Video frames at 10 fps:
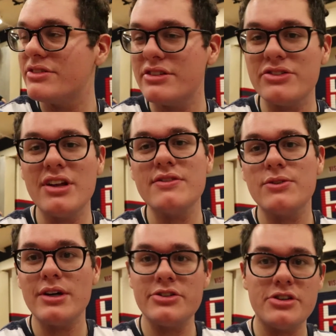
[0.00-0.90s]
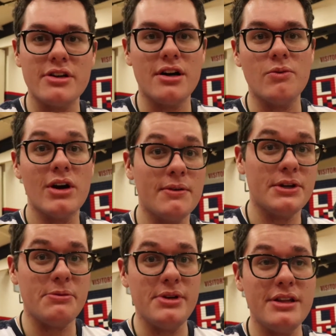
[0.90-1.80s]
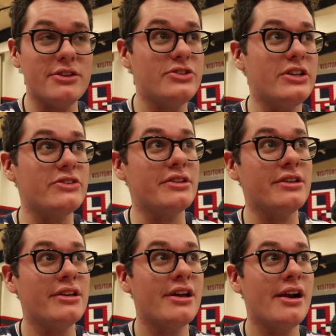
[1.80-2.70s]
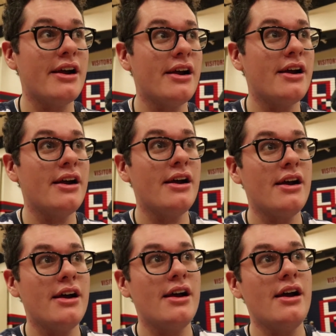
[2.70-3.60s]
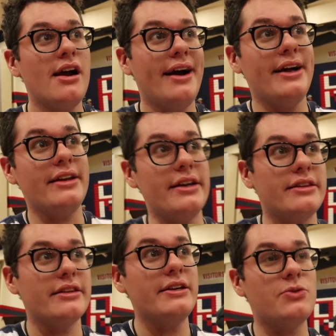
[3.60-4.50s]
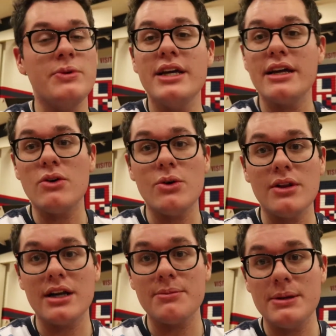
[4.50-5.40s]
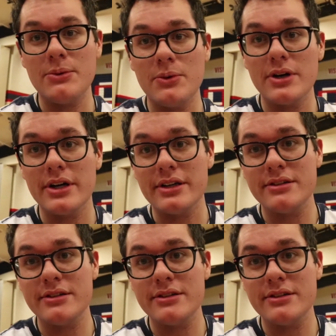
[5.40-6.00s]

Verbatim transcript: There's, there's a lot of question on where I'm going to be this season, and it leaves me and a whole lot of people worried.